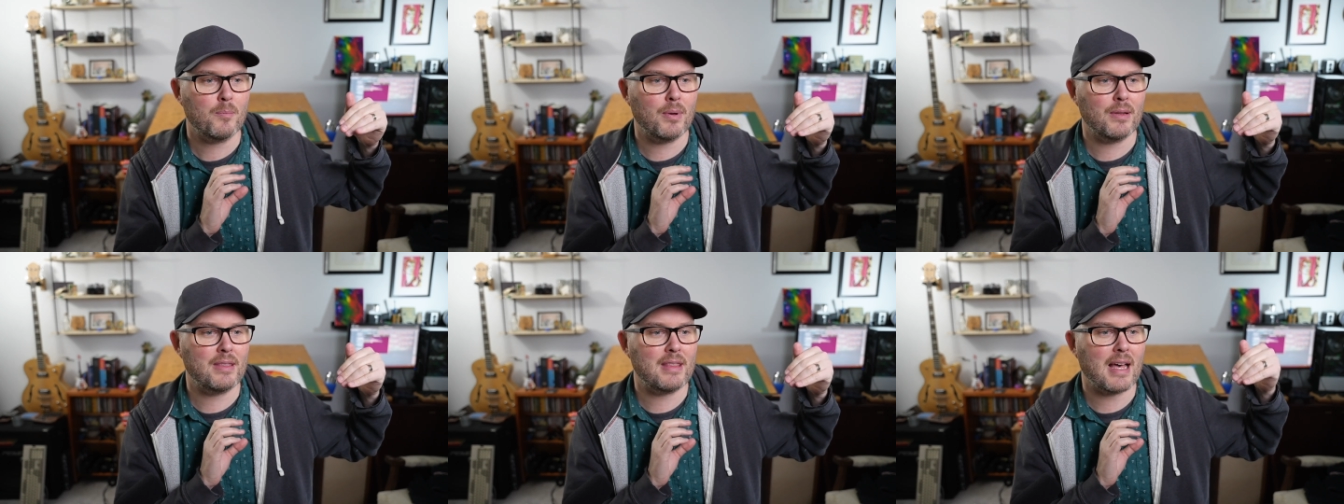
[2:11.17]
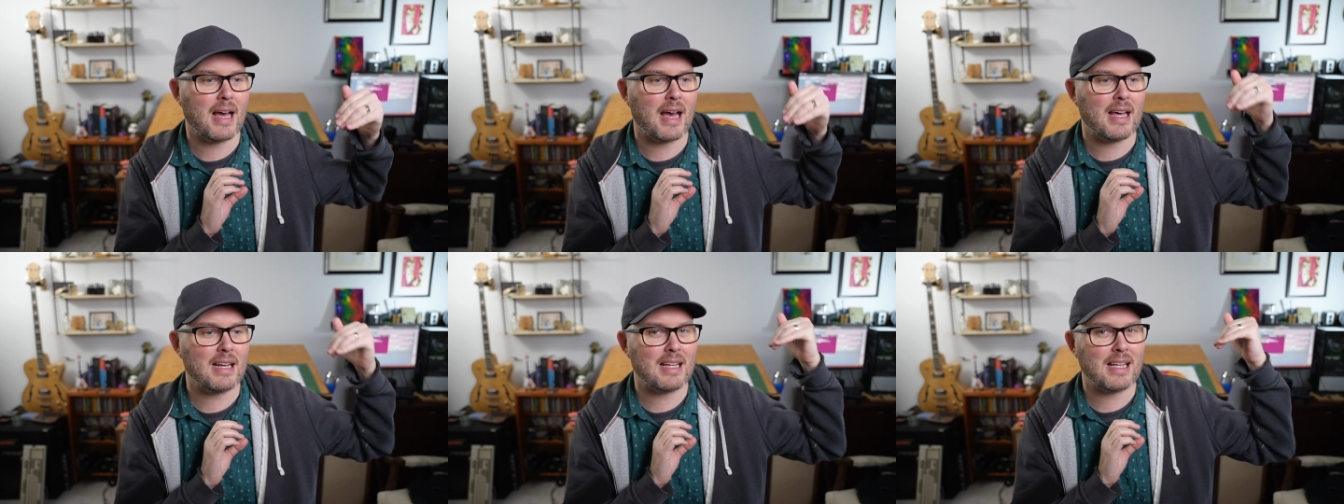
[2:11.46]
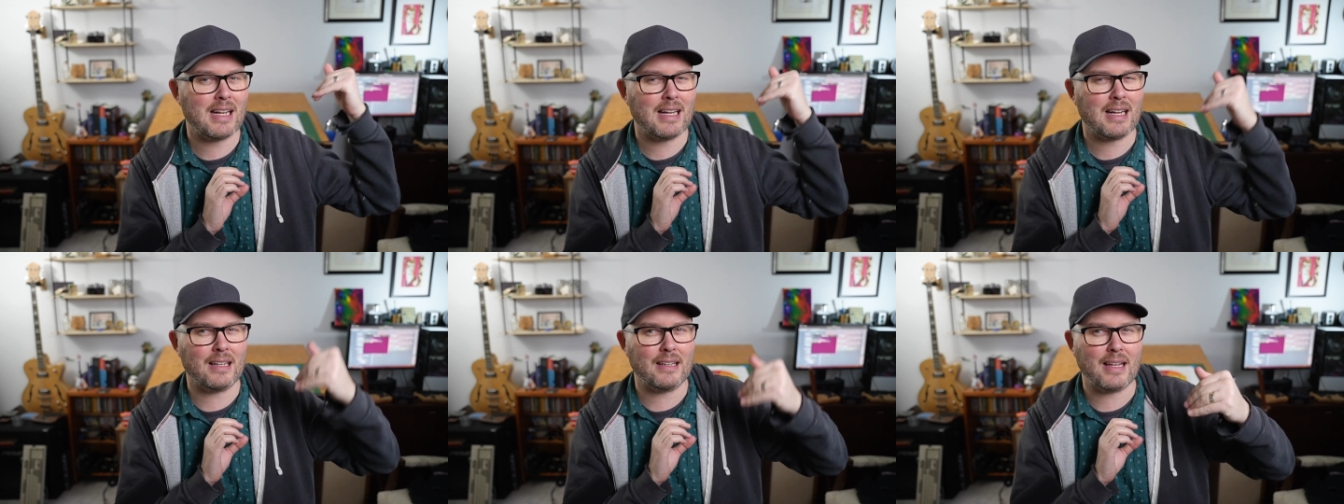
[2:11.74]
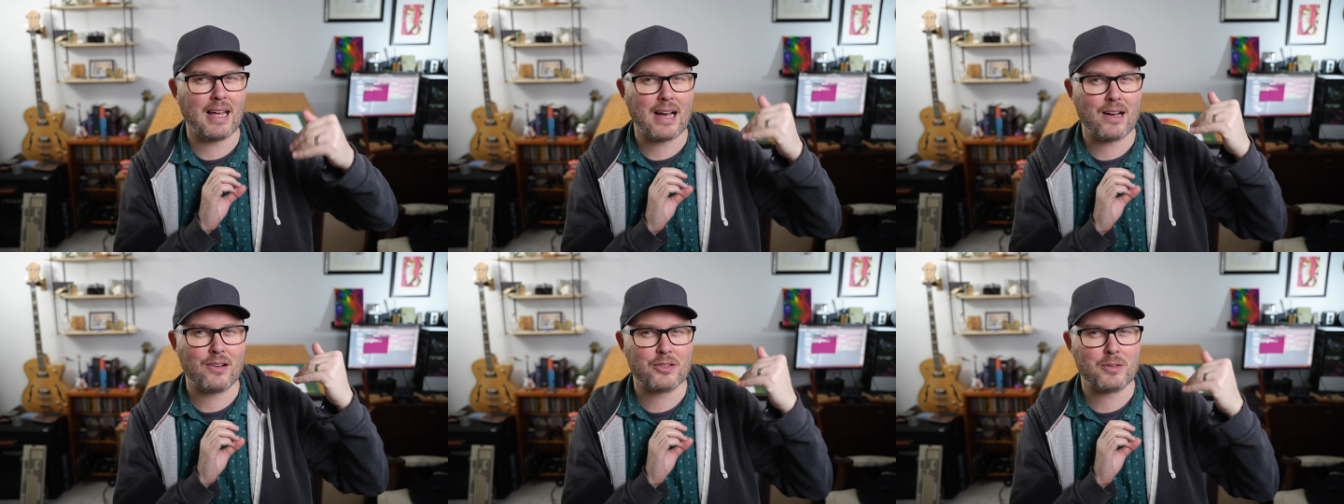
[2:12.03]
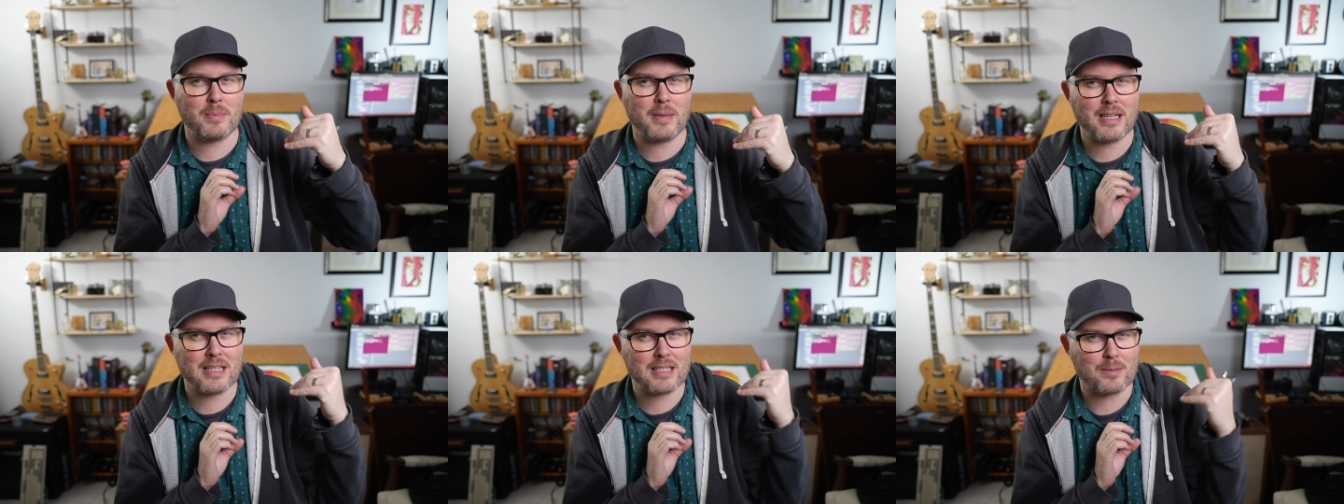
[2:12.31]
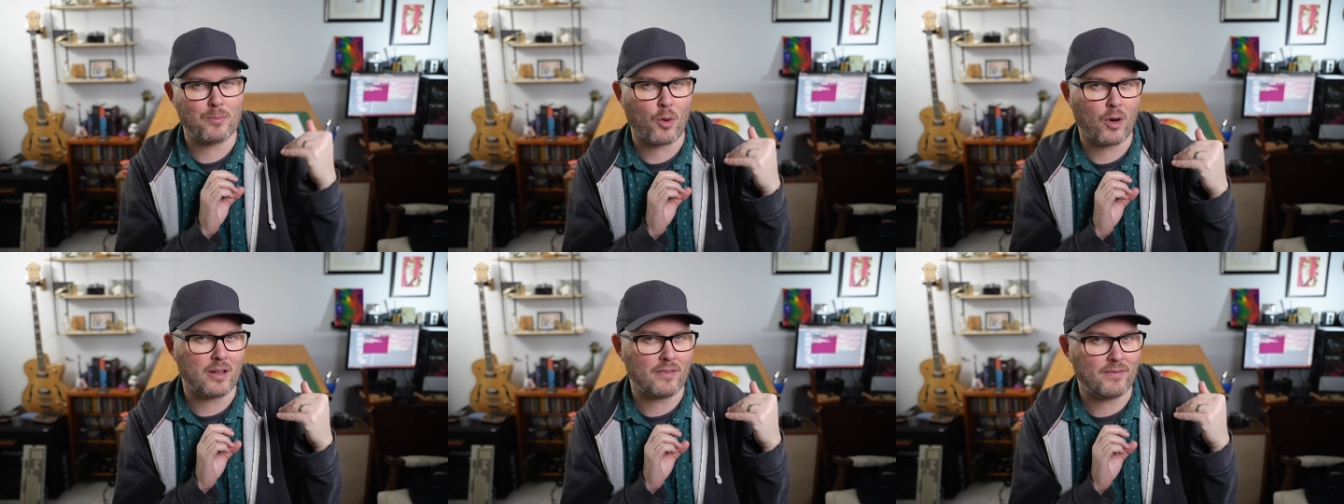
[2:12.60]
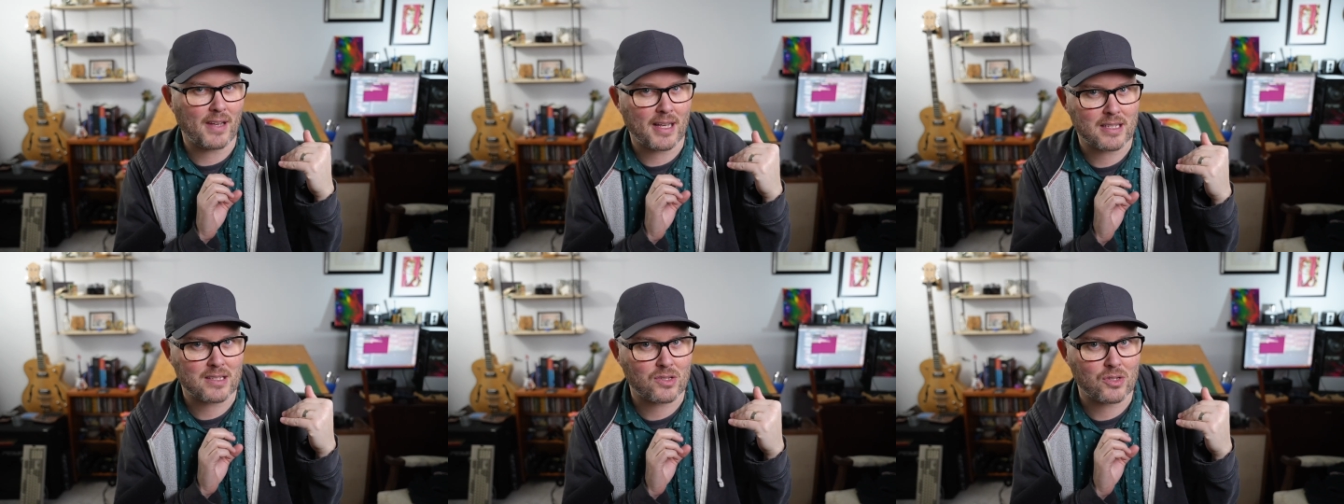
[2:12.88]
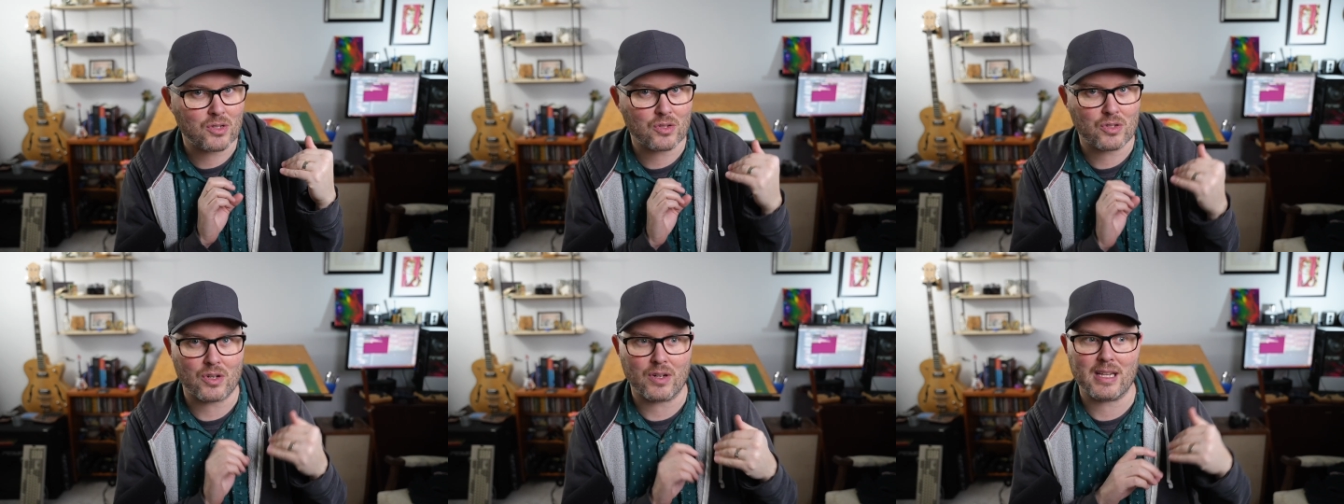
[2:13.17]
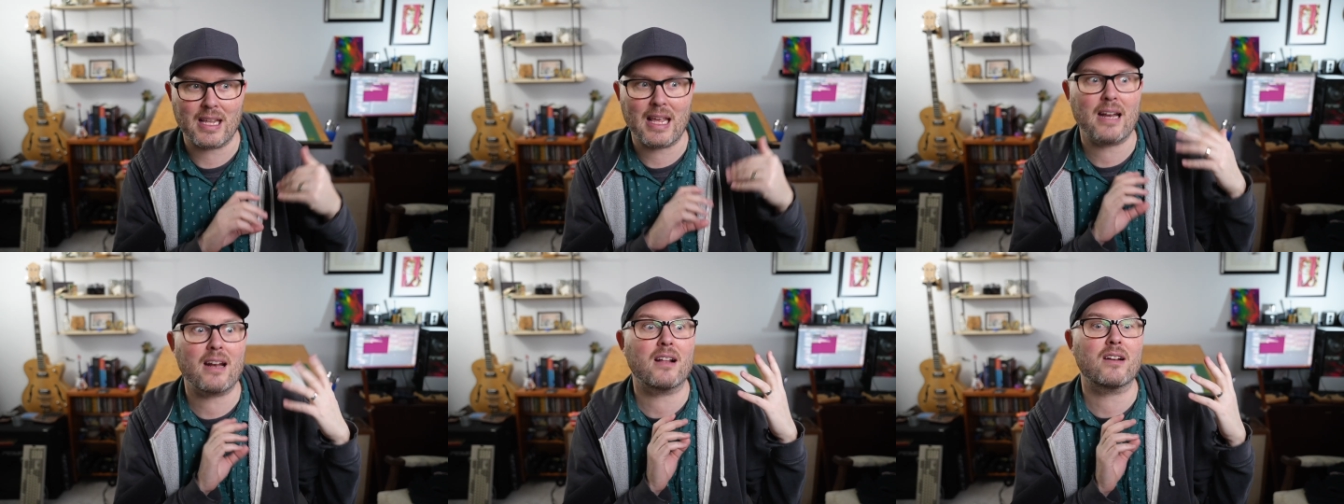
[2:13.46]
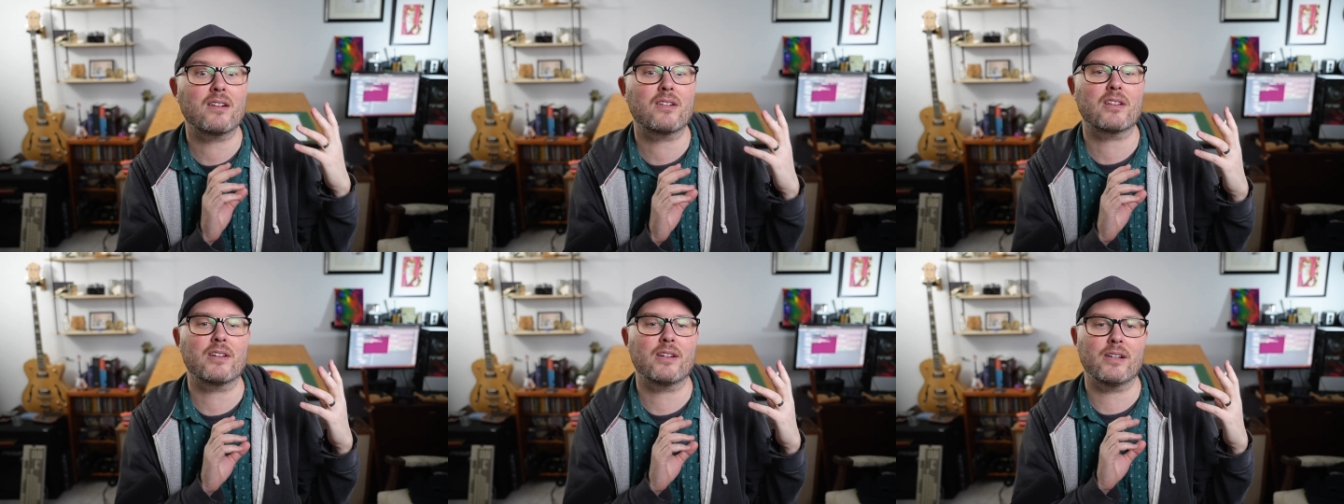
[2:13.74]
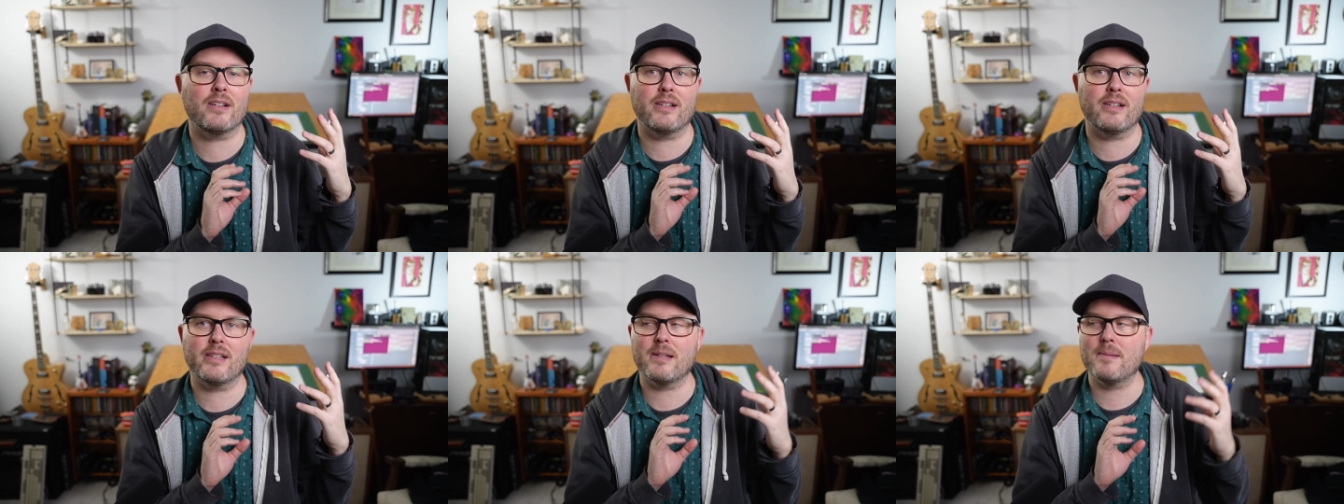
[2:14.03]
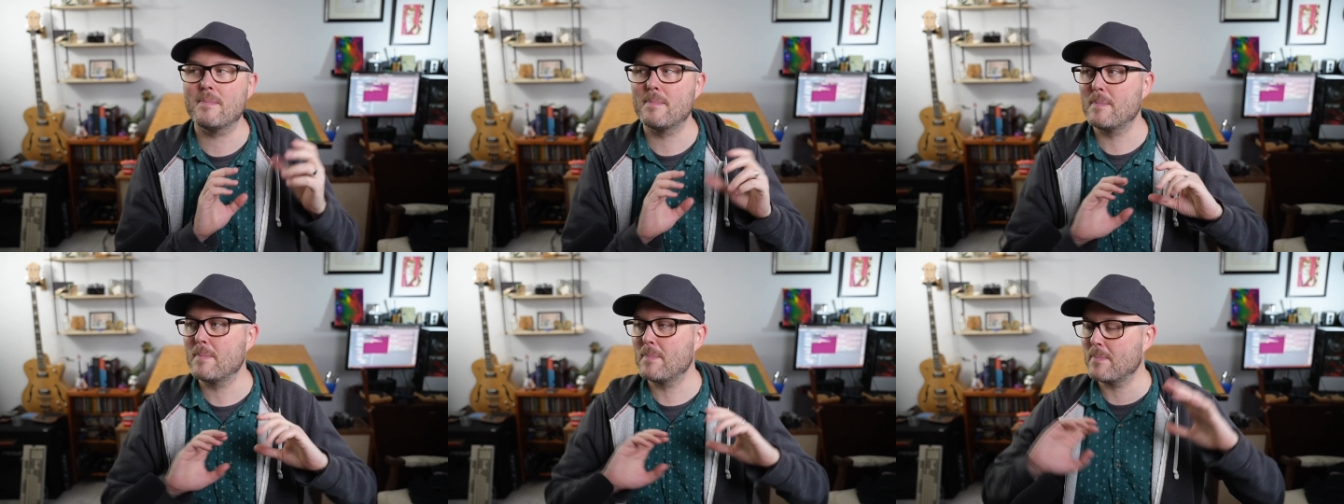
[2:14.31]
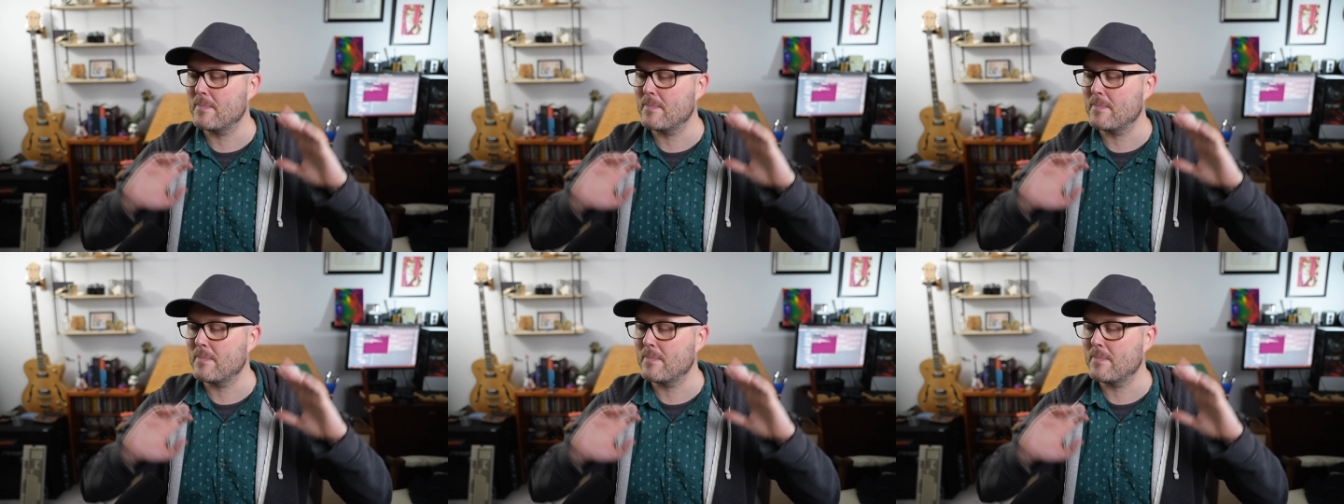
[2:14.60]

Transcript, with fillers: but that it allows me as a more advanced user to get under the hood.